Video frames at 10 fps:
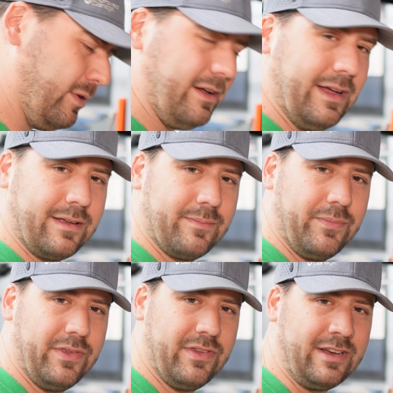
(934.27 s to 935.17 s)
want
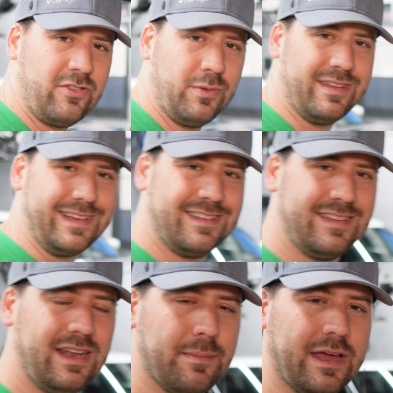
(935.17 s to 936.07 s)
to
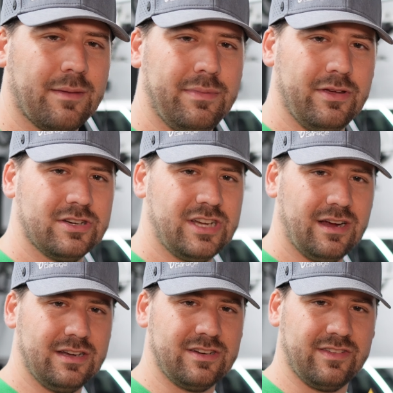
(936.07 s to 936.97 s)
sit at my computer
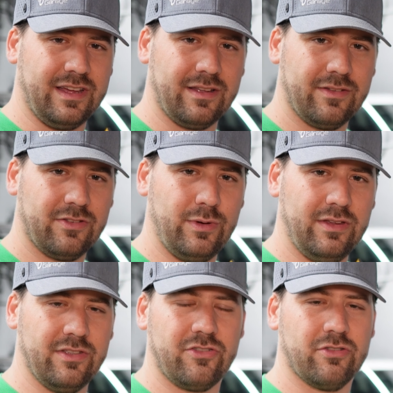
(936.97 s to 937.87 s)
chair and just like
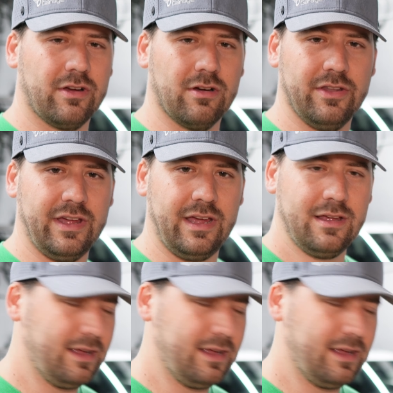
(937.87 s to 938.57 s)
squeeze this trigger all day.